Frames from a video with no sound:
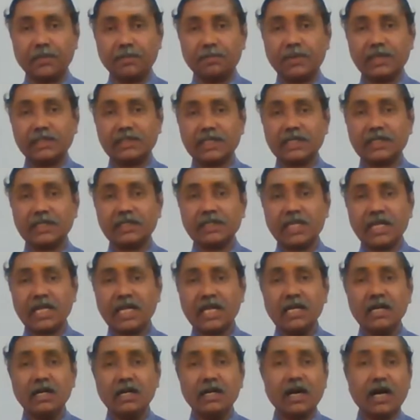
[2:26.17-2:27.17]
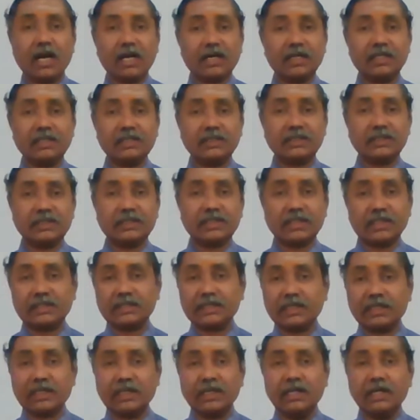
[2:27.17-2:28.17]
By seeing the organization
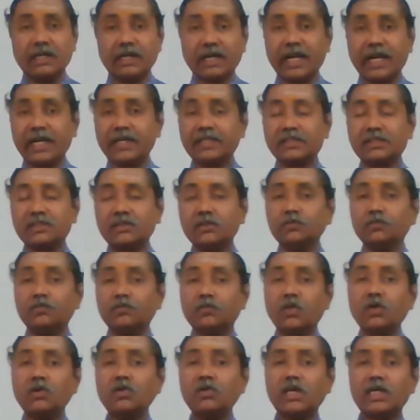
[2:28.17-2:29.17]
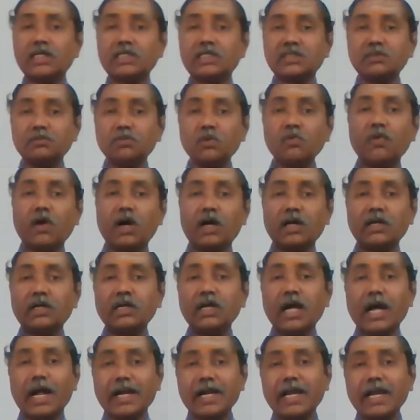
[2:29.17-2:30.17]
structure. Right. Now let's move on
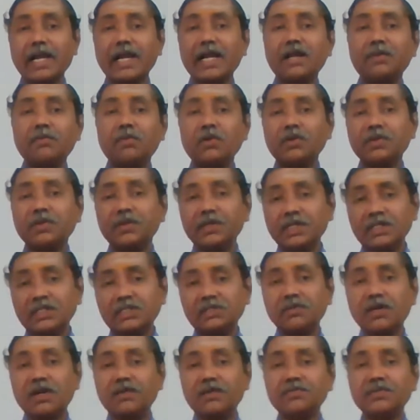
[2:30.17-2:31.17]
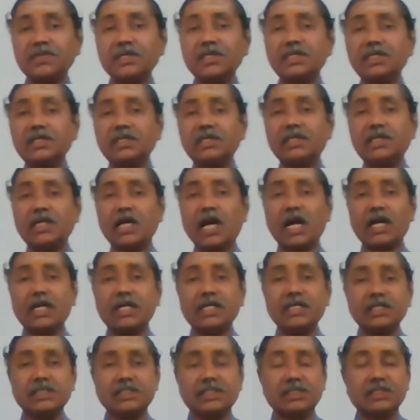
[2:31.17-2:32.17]
and learn about each one of the
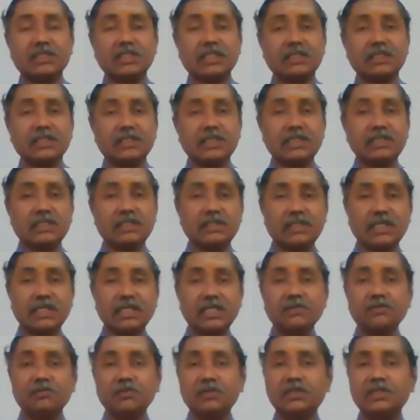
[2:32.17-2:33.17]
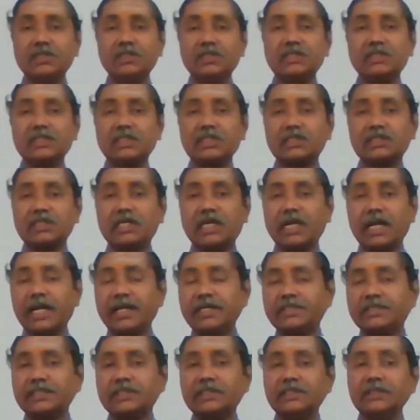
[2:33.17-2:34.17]
organization structures. See, we discussed,
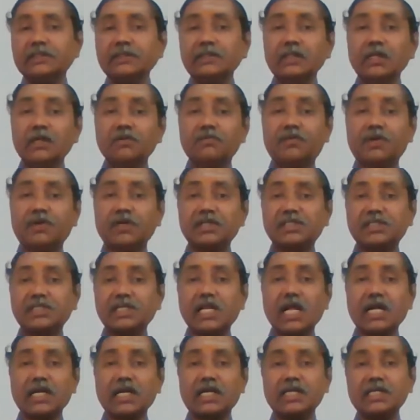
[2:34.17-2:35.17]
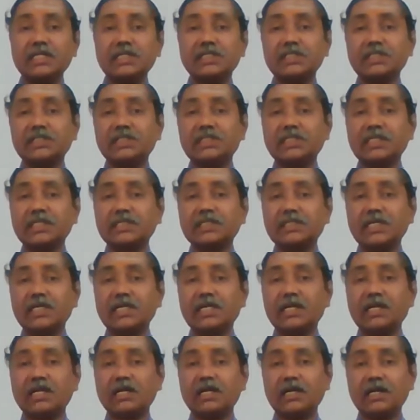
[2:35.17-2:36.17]
right? Functional organization
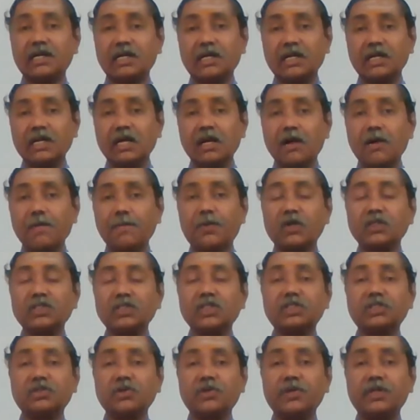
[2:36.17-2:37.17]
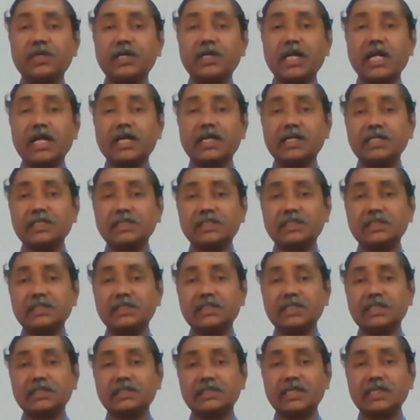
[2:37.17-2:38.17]
structure, project-oriented organization
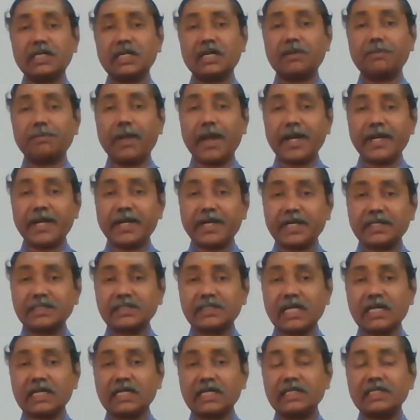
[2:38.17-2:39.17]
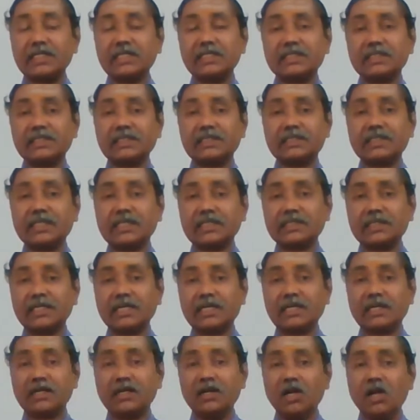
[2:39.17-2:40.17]
structure, matrix organization
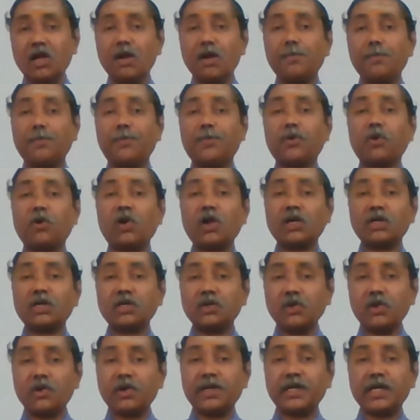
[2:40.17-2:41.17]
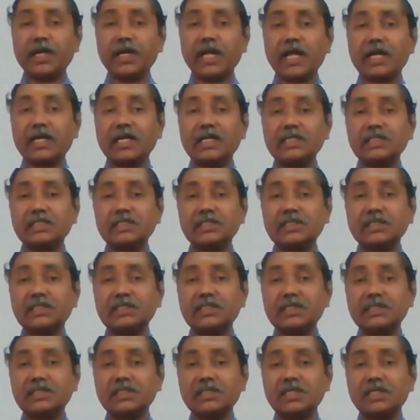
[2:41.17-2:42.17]
structure, product-oriented organization
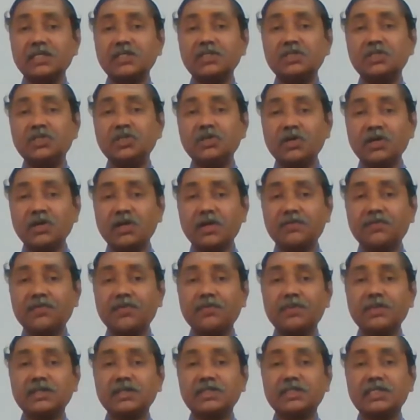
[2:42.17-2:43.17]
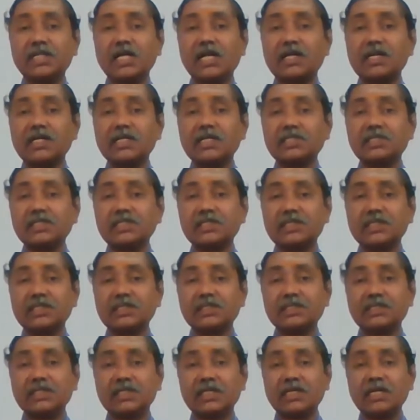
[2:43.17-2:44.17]
structure, geography-based organization
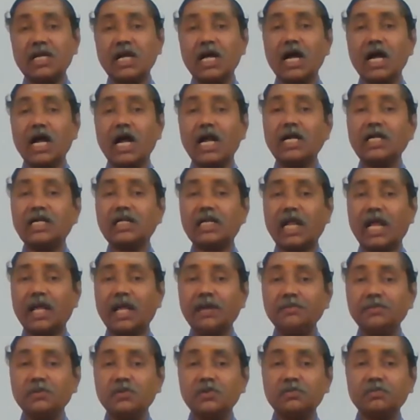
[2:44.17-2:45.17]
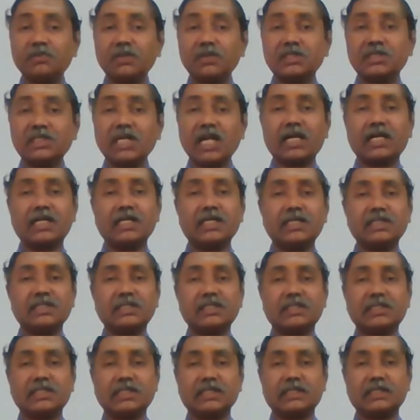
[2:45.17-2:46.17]
structure, and time zone based
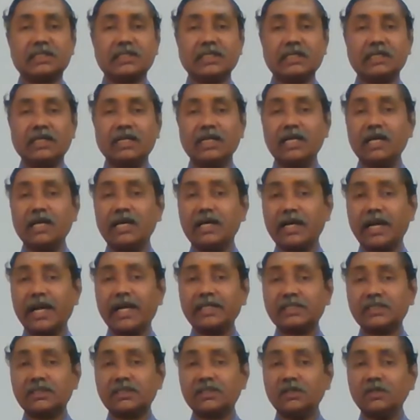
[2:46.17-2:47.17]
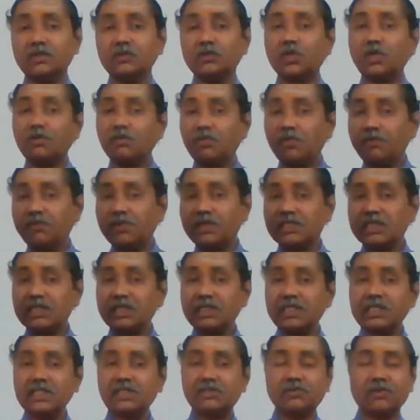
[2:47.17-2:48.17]
organization structure, right? So we will see
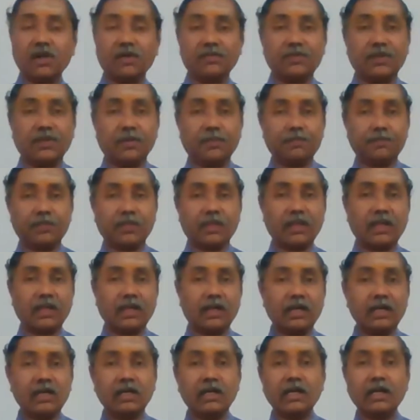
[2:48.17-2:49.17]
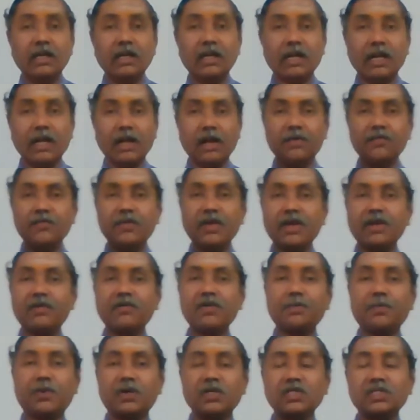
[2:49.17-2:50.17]
each one of them,
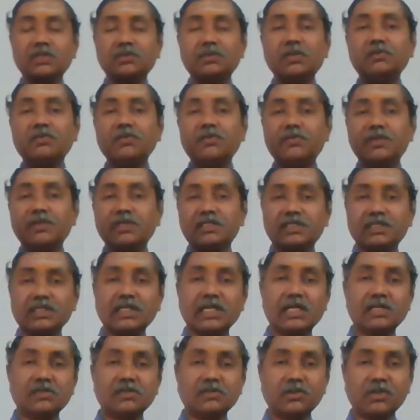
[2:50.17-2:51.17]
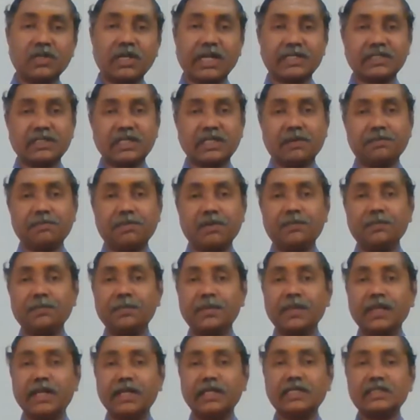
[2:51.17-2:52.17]
wherever possible we will see also an example,
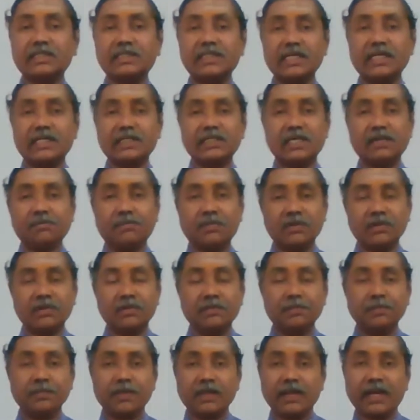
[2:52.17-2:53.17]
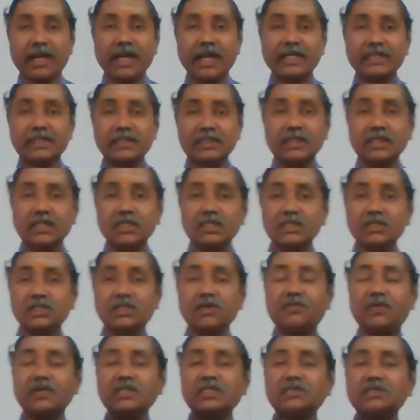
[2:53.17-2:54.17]
industry example, right?
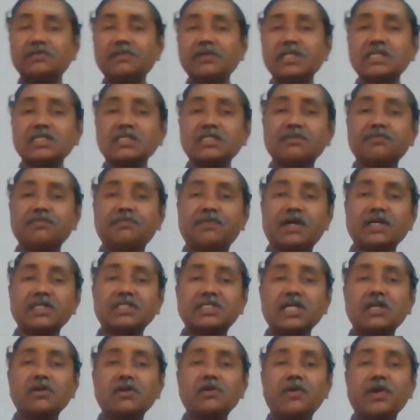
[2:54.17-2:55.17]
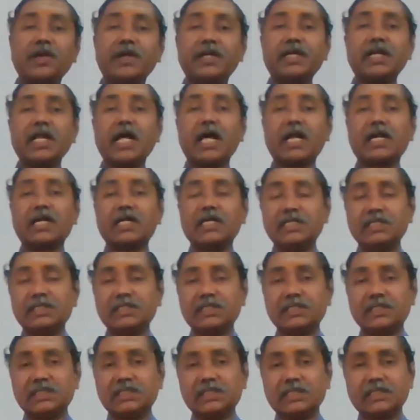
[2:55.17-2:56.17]
See, first one is the functional oriented
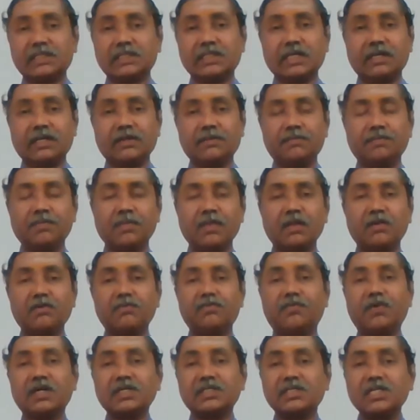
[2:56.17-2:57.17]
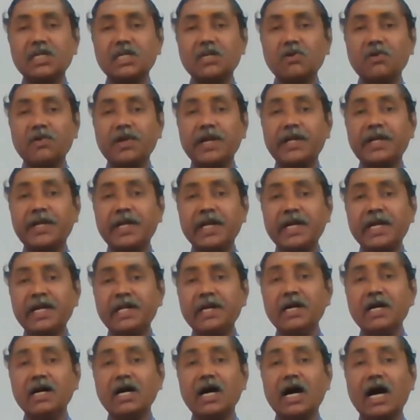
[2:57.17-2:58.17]
organization structure. Functional
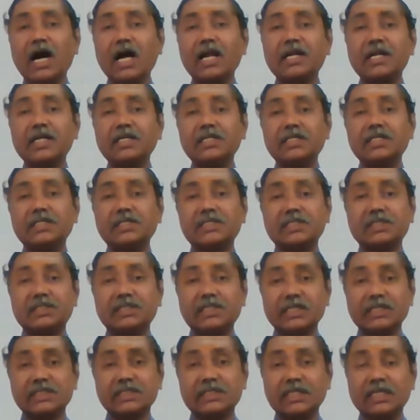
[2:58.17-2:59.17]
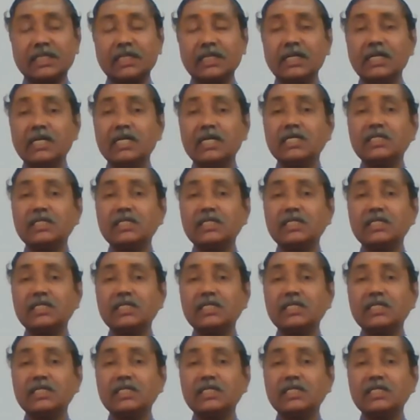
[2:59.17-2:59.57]
oriented organization structure.